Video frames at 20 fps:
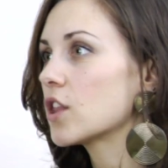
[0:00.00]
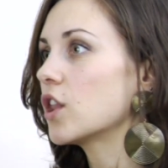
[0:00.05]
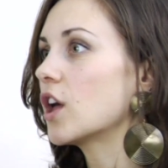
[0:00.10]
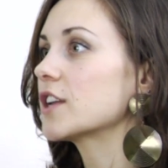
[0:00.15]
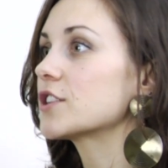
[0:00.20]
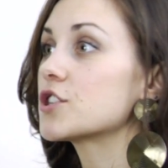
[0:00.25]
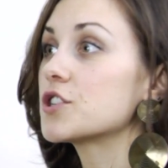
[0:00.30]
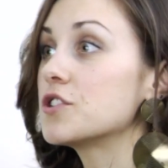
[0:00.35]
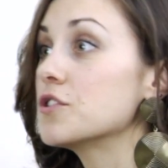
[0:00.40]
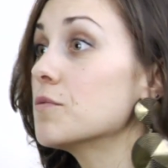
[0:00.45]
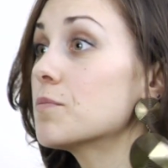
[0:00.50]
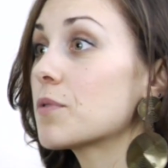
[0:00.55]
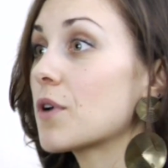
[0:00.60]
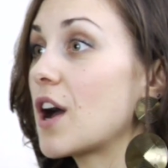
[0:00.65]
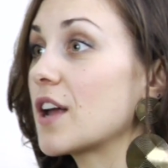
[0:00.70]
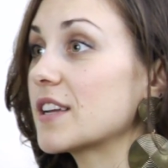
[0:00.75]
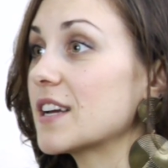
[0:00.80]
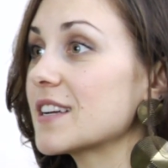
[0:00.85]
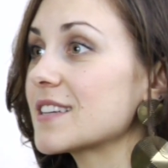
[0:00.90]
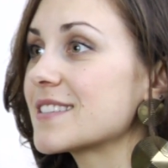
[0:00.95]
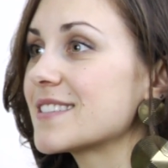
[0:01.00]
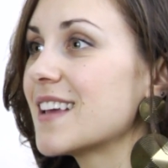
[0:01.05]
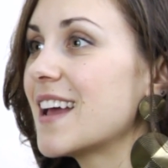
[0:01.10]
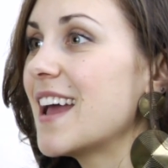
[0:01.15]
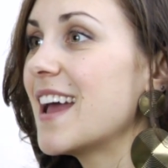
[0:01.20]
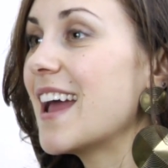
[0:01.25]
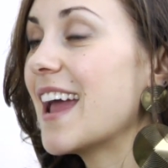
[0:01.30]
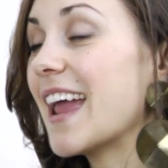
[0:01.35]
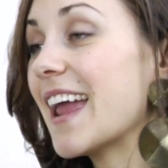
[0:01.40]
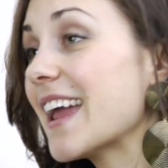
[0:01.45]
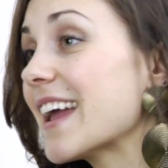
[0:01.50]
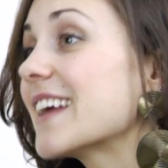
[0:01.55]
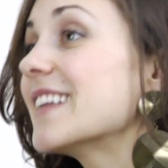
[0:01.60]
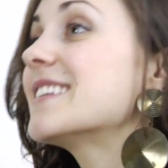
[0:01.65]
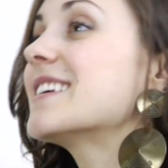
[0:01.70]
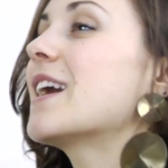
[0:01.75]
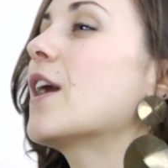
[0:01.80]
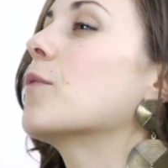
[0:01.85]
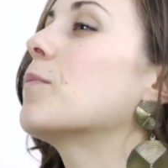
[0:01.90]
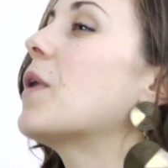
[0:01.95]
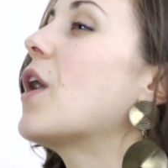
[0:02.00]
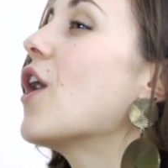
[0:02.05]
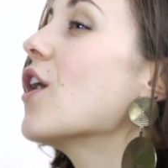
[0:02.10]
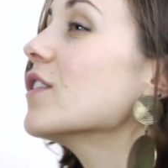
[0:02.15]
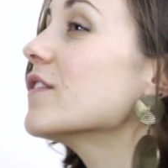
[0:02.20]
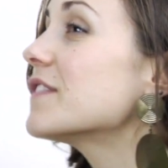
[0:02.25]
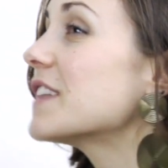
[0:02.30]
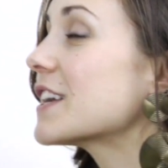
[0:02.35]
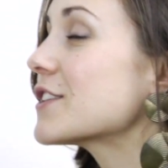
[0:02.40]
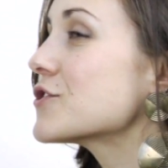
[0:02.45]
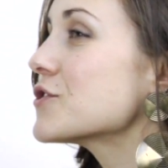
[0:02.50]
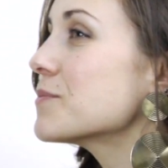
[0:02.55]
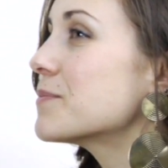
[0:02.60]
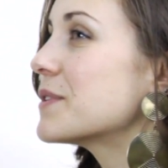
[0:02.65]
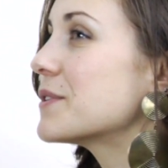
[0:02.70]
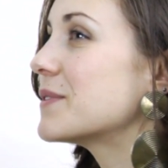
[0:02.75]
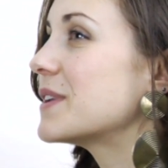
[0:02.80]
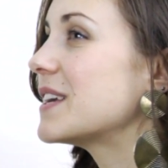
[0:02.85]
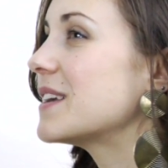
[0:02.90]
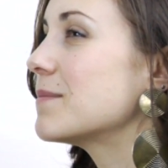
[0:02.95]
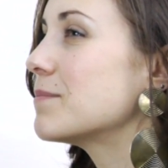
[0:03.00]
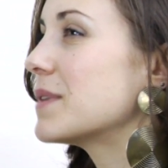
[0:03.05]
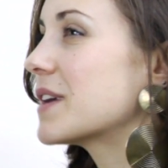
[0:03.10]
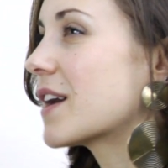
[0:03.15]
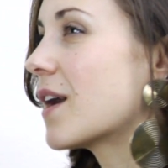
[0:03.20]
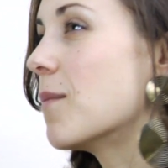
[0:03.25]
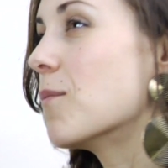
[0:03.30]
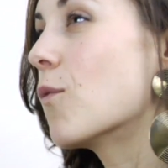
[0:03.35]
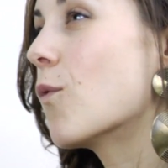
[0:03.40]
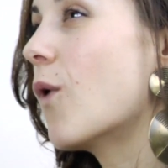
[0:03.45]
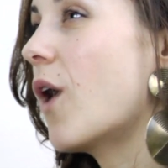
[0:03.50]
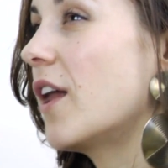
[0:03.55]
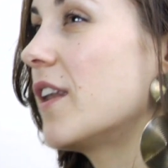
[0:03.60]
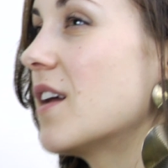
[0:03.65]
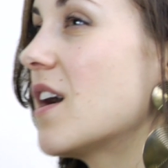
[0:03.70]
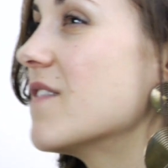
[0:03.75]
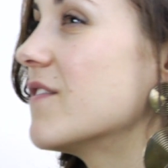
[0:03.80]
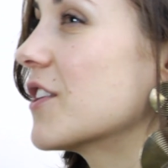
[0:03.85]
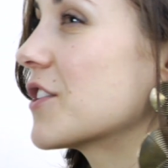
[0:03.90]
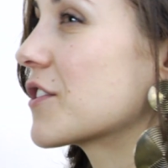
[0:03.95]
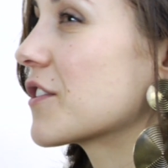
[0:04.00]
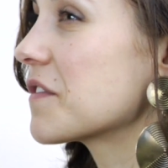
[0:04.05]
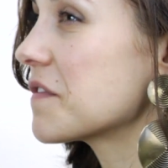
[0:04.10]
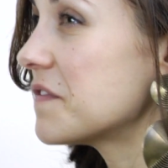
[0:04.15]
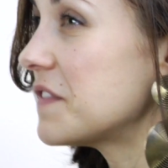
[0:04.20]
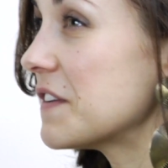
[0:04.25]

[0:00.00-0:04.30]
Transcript: launch new products, and help Olive Natural Beauty become one of under